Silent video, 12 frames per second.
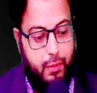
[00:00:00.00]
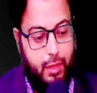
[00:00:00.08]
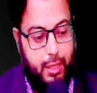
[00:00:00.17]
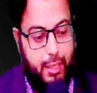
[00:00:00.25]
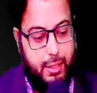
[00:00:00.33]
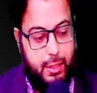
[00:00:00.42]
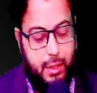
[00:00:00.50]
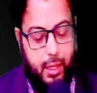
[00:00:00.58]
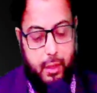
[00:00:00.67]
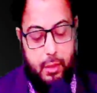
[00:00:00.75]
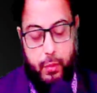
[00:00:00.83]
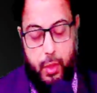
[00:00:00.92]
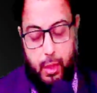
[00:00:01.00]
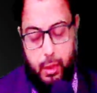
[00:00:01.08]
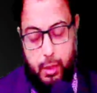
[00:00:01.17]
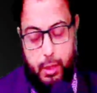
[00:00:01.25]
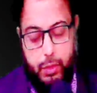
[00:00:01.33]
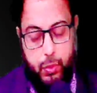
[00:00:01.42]
in Gaza,
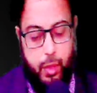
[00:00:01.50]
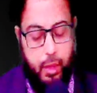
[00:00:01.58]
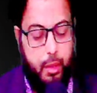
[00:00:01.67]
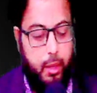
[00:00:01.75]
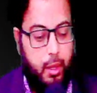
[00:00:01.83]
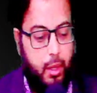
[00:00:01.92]
in Israel,